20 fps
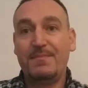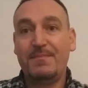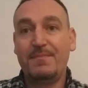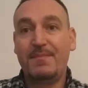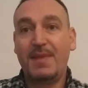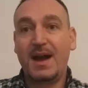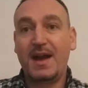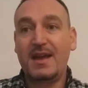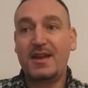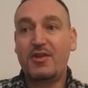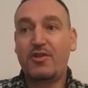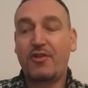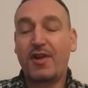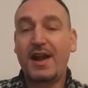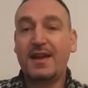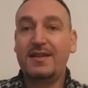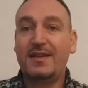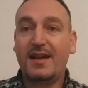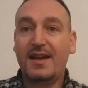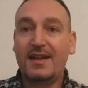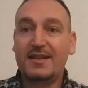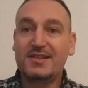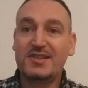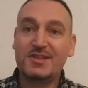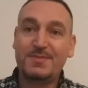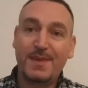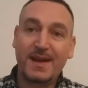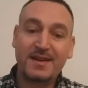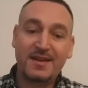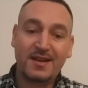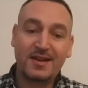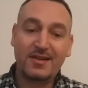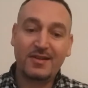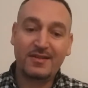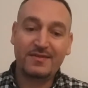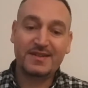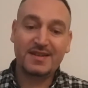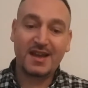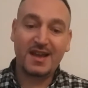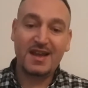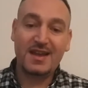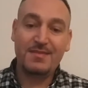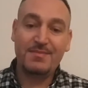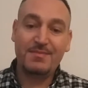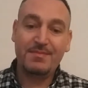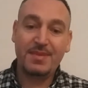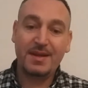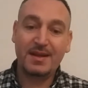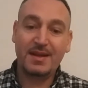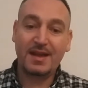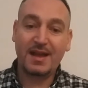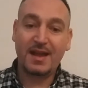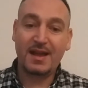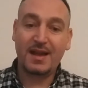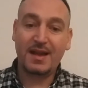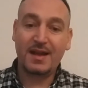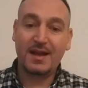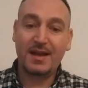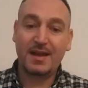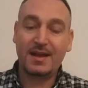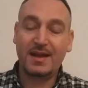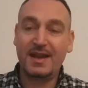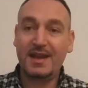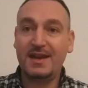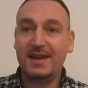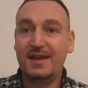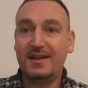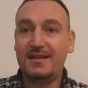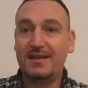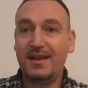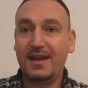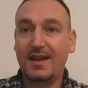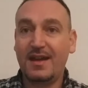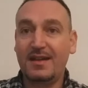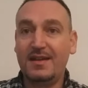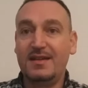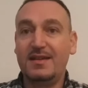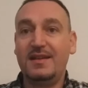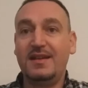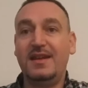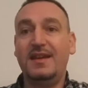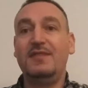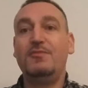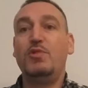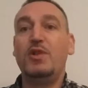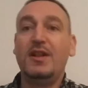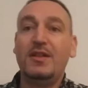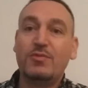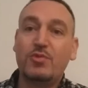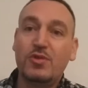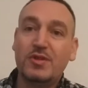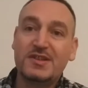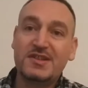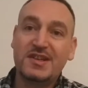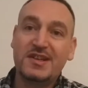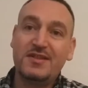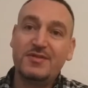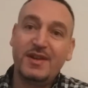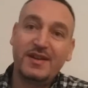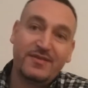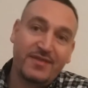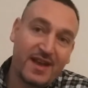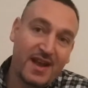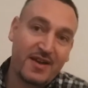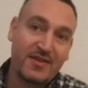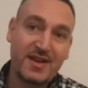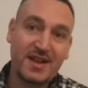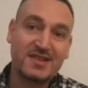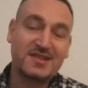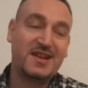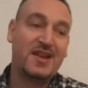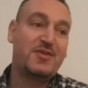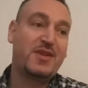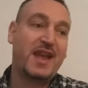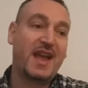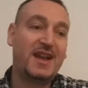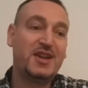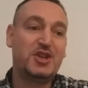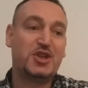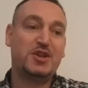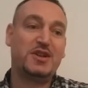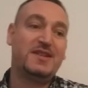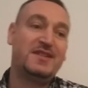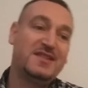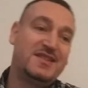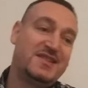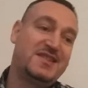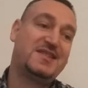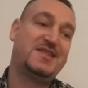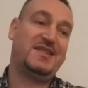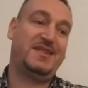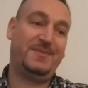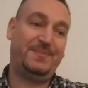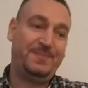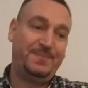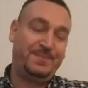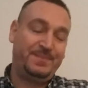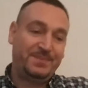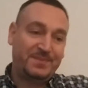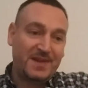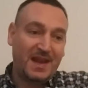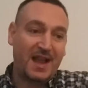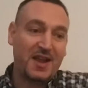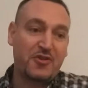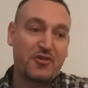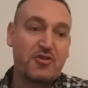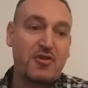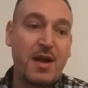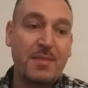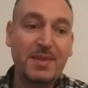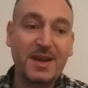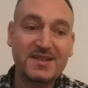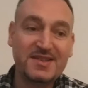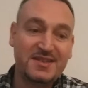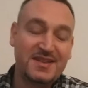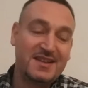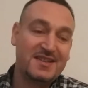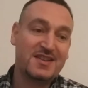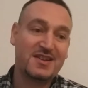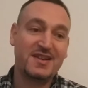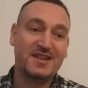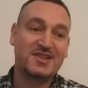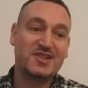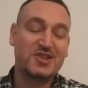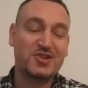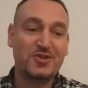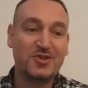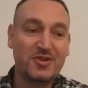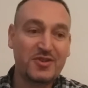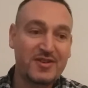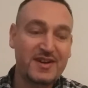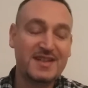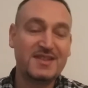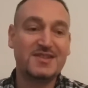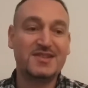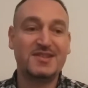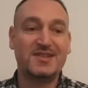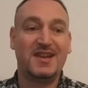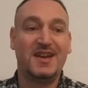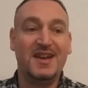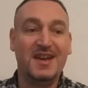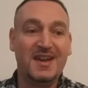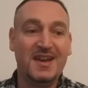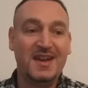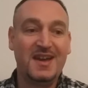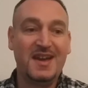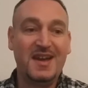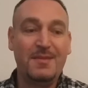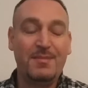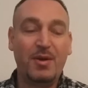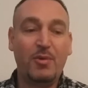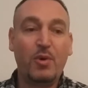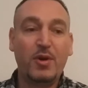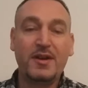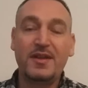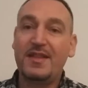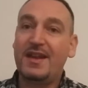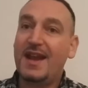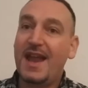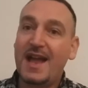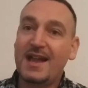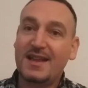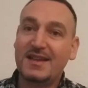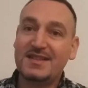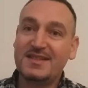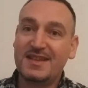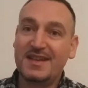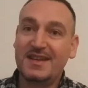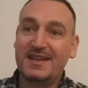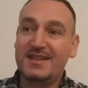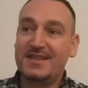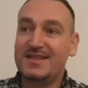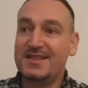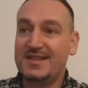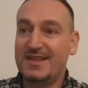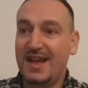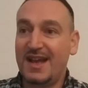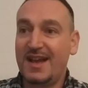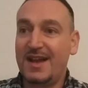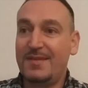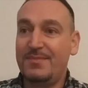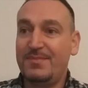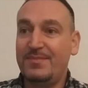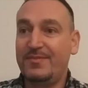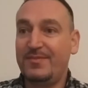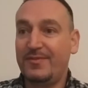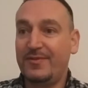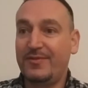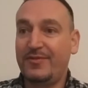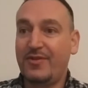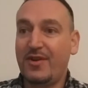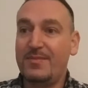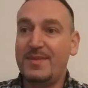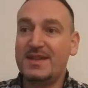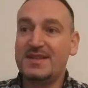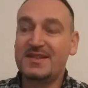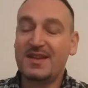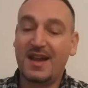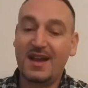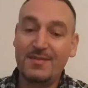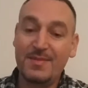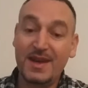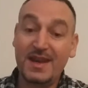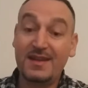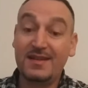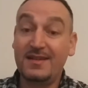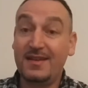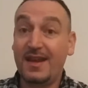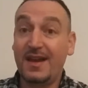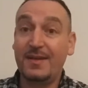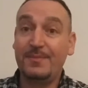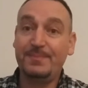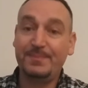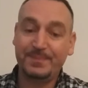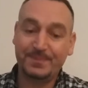my granddad spent a lot of time in India in World War II in various locations. I grew up listening to his stories, but one of the legacies from his time in India,